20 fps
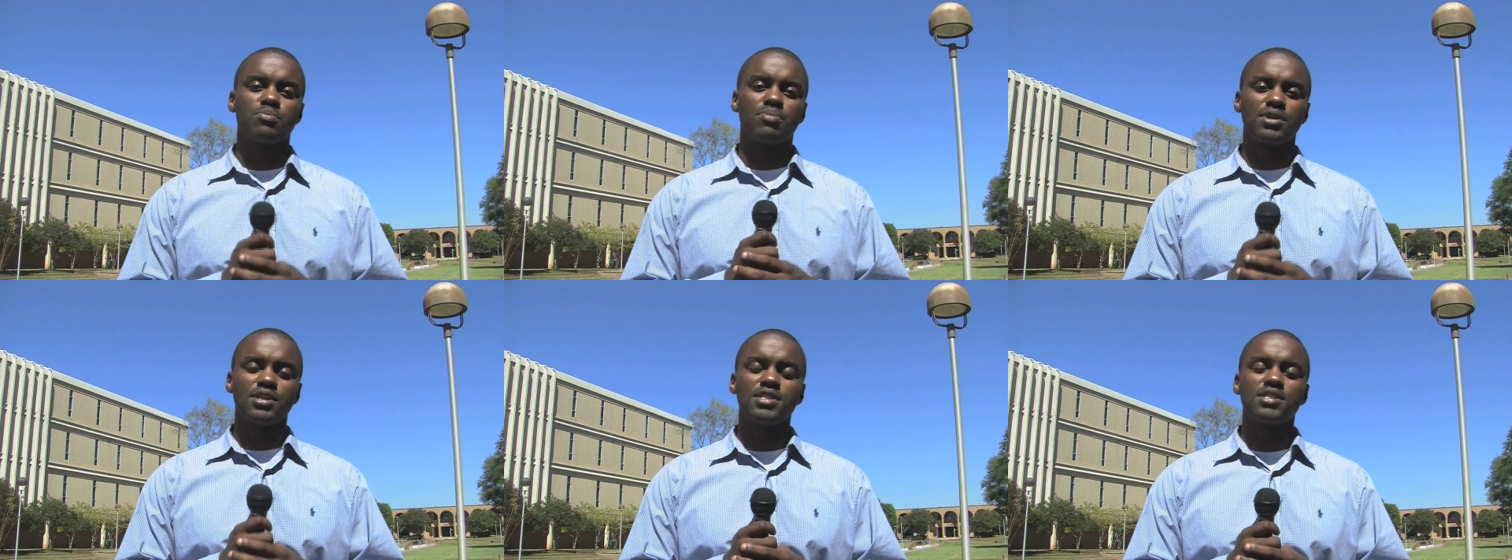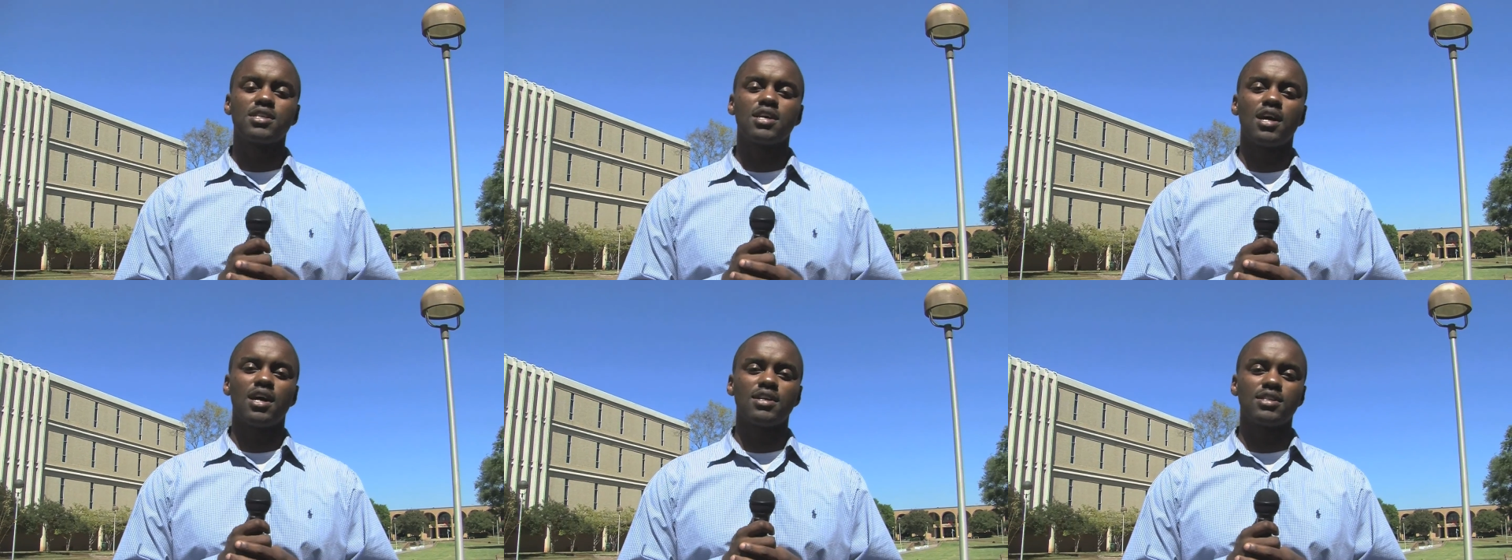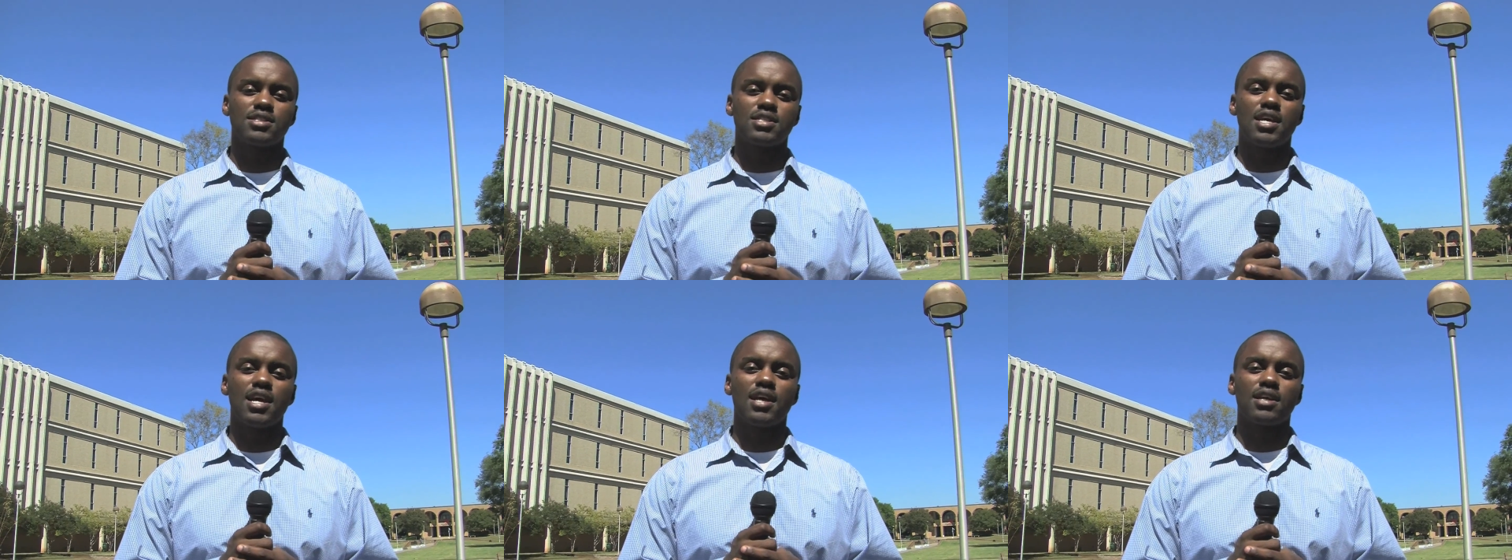please
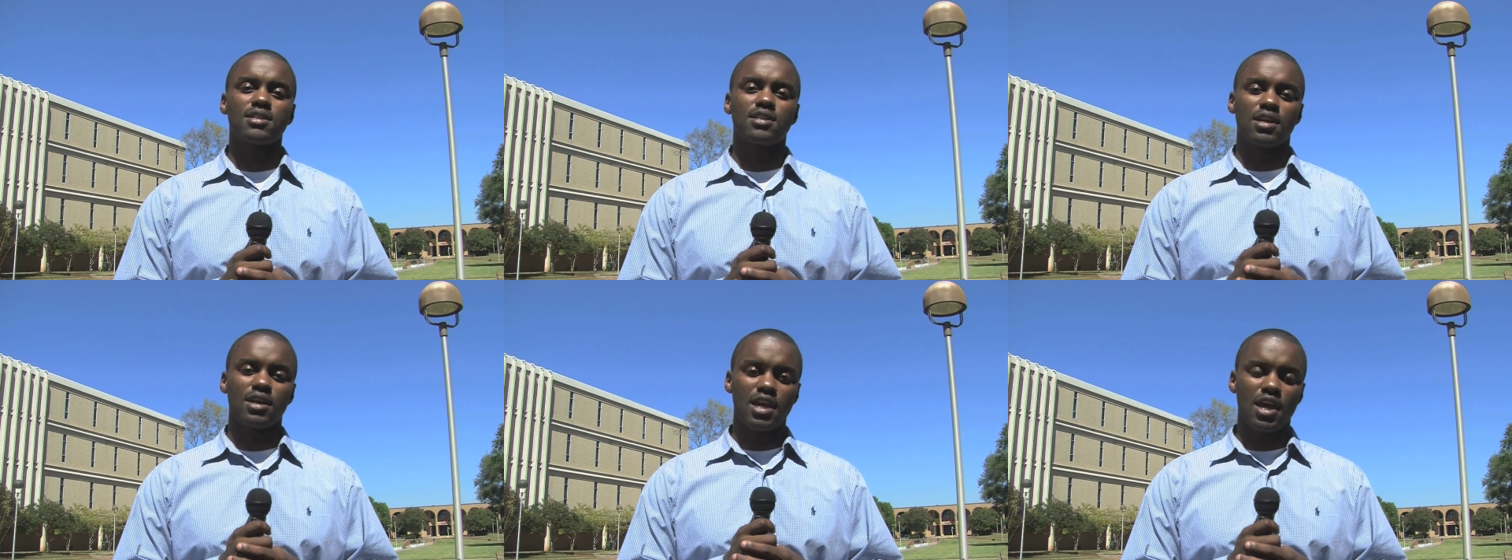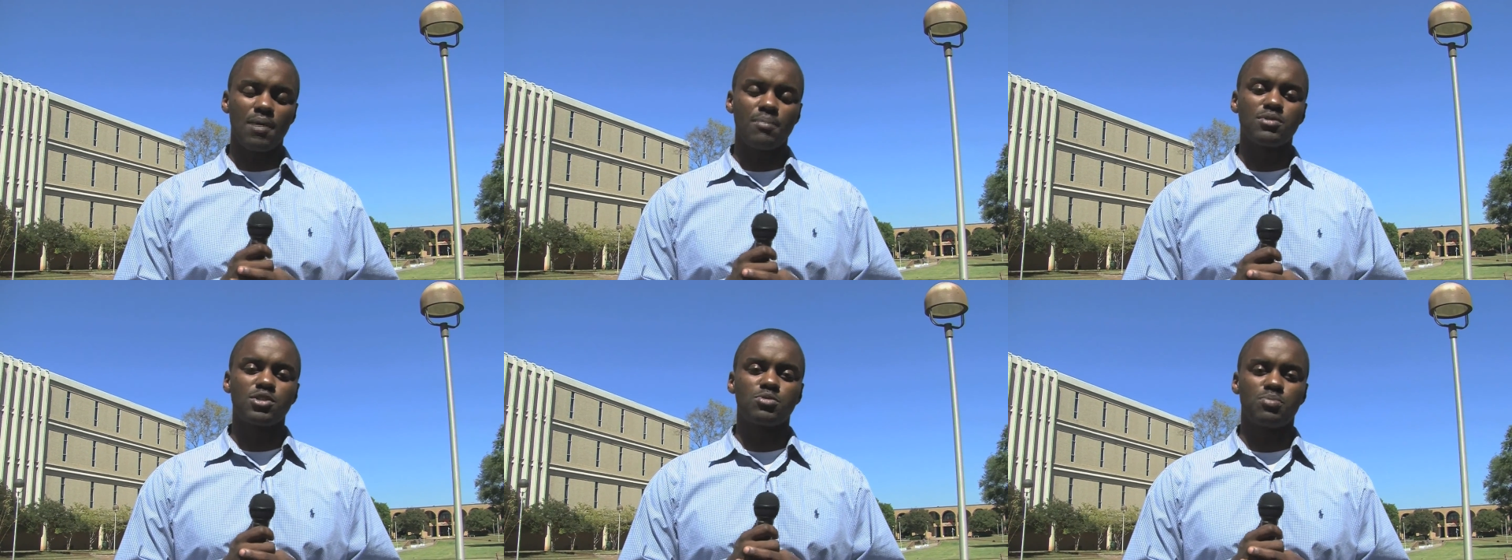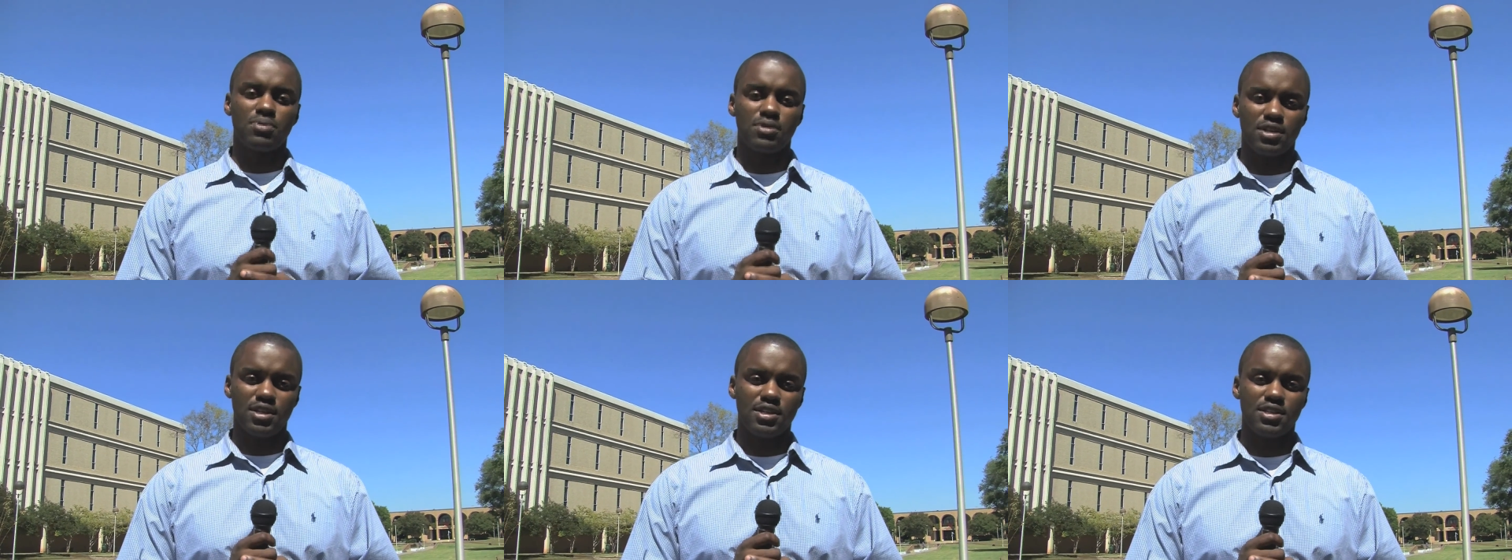contact the campus
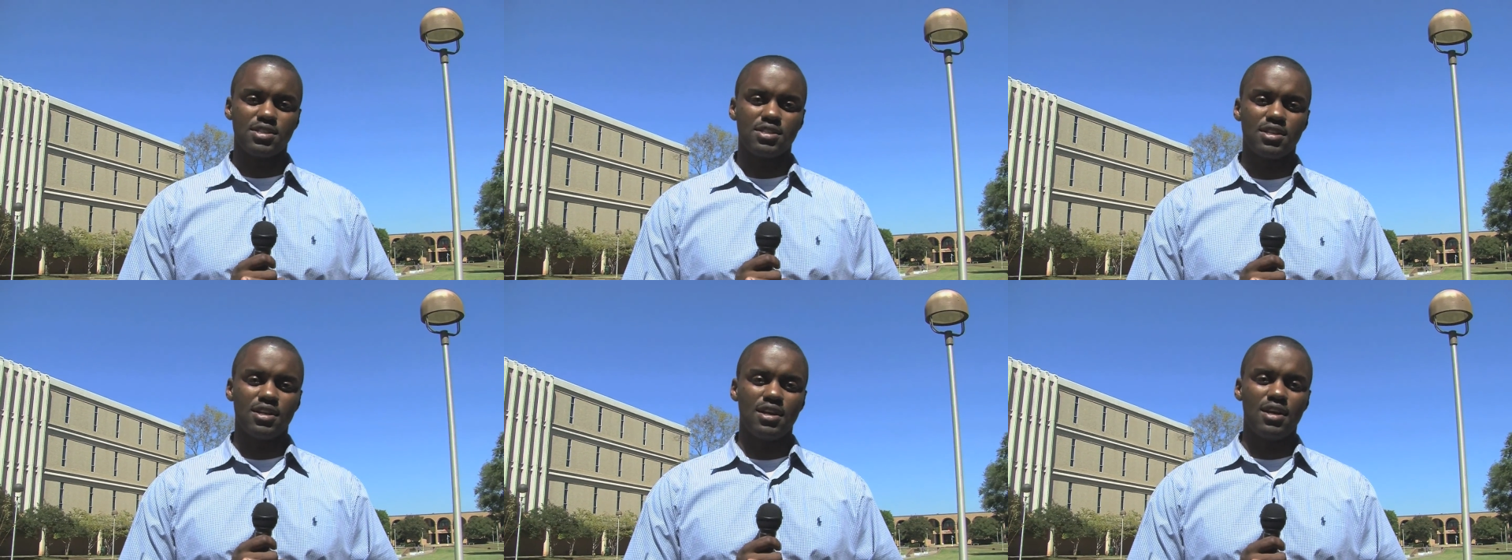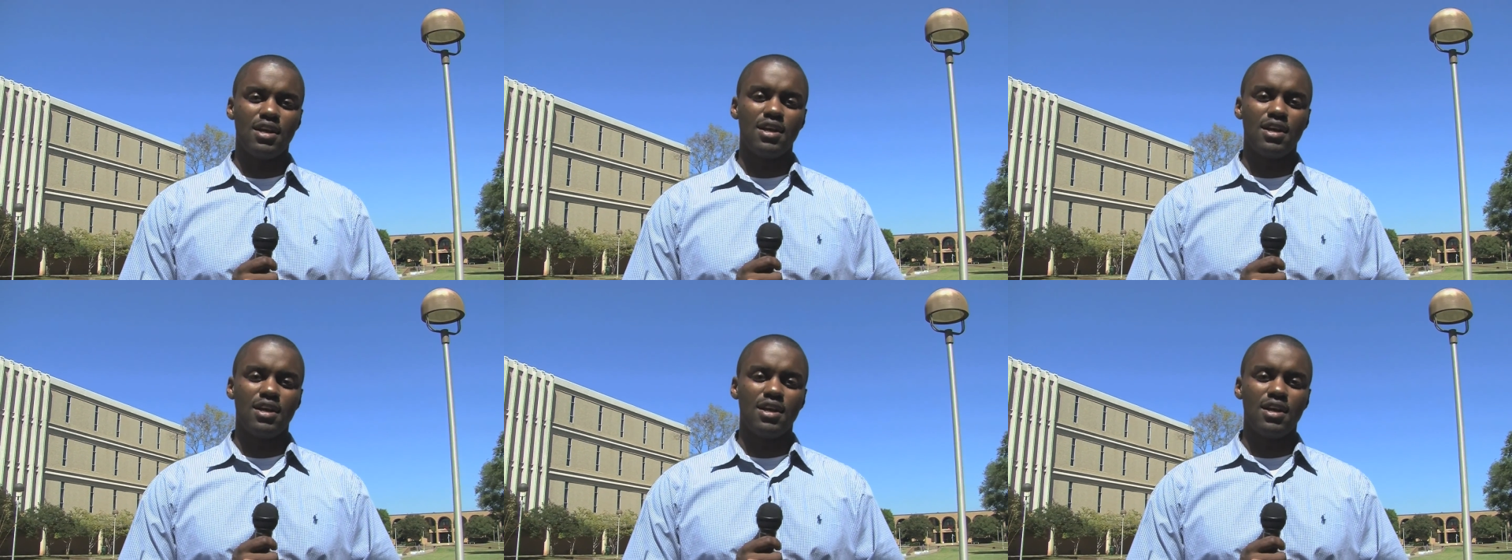police.